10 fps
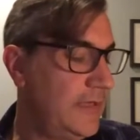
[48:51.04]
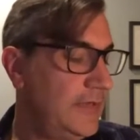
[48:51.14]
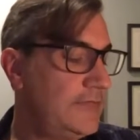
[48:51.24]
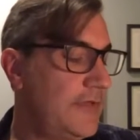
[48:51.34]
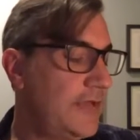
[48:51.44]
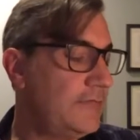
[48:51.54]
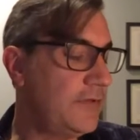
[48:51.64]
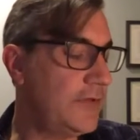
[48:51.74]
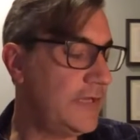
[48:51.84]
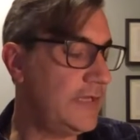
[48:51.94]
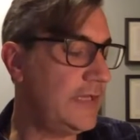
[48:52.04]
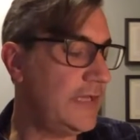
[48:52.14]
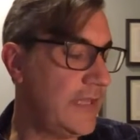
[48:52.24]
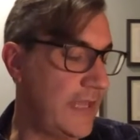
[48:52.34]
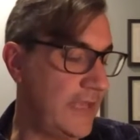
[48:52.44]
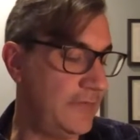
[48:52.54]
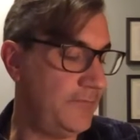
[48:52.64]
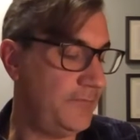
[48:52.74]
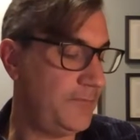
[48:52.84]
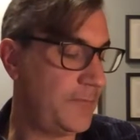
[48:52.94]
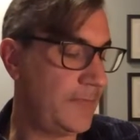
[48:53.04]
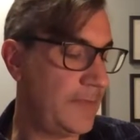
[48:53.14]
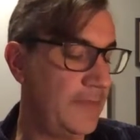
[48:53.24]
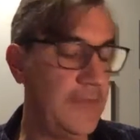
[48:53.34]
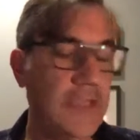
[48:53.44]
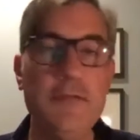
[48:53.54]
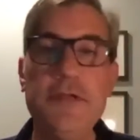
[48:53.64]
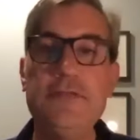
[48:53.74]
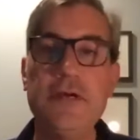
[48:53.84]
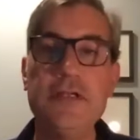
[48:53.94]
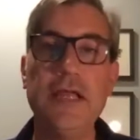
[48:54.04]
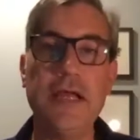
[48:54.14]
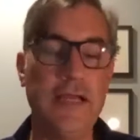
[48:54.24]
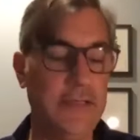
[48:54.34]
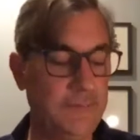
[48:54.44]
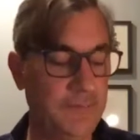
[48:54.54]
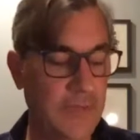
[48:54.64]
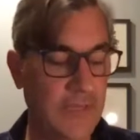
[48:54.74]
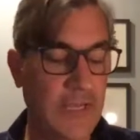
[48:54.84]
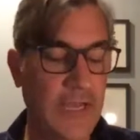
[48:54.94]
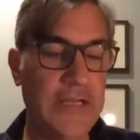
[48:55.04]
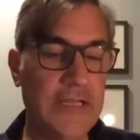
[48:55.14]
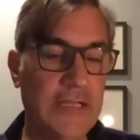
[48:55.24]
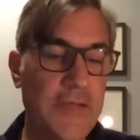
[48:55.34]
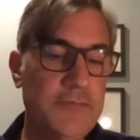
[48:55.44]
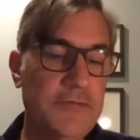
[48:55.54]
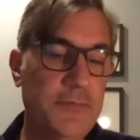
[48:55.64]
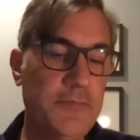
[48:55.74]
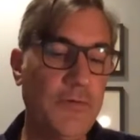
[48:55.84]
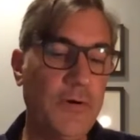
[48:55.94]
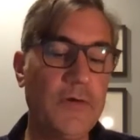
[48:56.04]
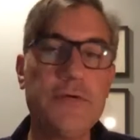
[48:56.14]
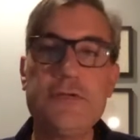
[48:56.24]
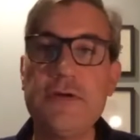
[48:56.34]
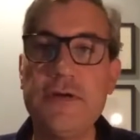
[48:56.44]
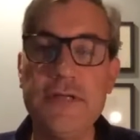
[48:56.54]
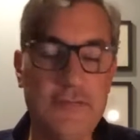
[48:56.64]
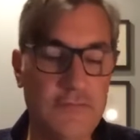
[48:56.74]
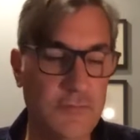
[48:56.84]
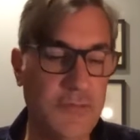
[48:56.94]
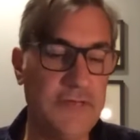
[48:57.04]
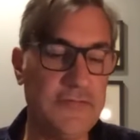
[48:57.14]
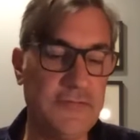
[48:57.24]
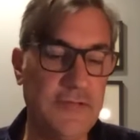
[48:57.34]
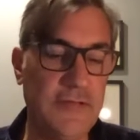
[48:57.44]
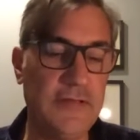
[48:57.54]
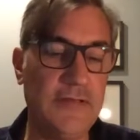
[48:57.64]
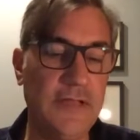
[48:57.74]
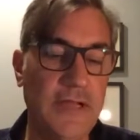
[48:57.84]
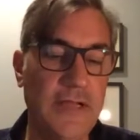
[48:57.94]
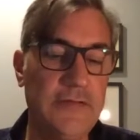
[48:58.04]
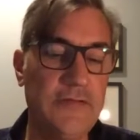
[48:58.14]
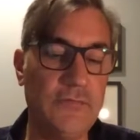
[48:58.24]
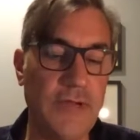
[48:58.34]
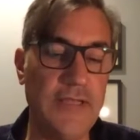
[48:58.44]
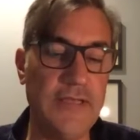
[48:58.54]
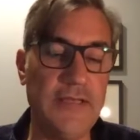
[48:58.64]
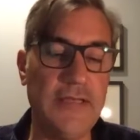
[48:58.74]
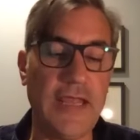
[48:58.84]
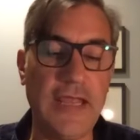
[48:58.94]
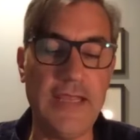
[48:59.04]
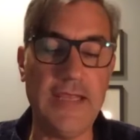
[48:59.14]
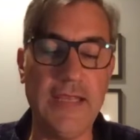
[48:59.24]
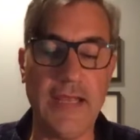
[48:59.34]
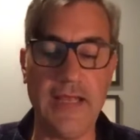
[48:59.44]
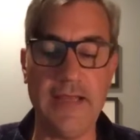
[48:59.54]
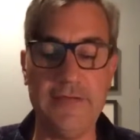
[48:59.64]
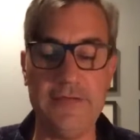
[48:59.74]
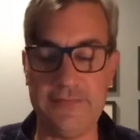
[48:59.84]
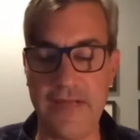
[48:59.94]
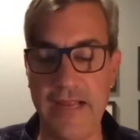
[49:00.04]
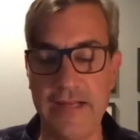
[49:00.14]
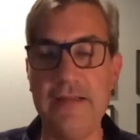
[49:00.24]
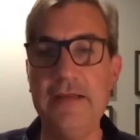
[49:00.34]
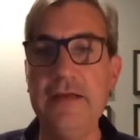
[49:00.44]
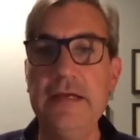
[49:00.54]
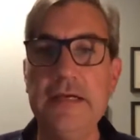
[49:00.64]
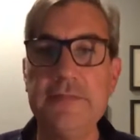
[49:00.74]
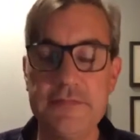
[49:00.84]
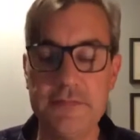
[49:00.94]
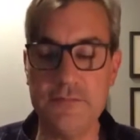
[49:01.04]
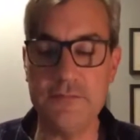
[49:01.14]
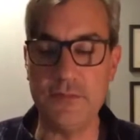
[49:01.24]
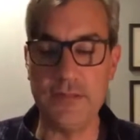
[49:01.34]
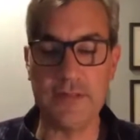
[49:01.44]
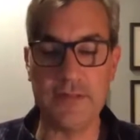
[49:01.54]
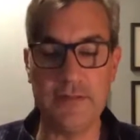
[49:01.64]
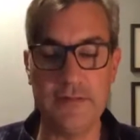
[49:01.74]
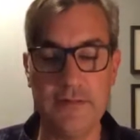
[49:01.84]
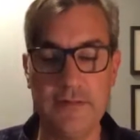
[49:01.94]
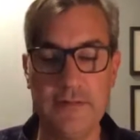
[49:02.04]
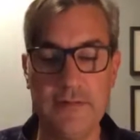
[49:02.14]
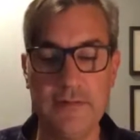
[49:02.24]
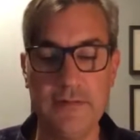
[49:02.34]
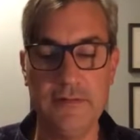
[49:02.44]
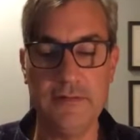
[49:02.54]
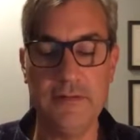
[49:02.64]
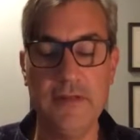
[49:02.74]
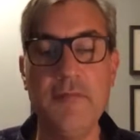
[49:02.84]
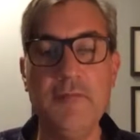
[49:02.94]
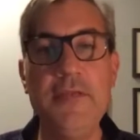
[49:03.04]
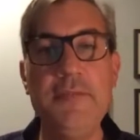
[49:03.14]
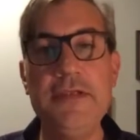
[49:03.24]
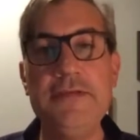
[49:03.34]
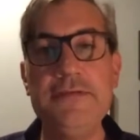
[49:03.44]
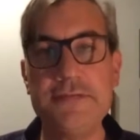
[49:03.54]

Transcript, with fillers: Instead of looking again, at the image online I glimpsed before returning to my still ungraded hay high stack of student work. Maybe you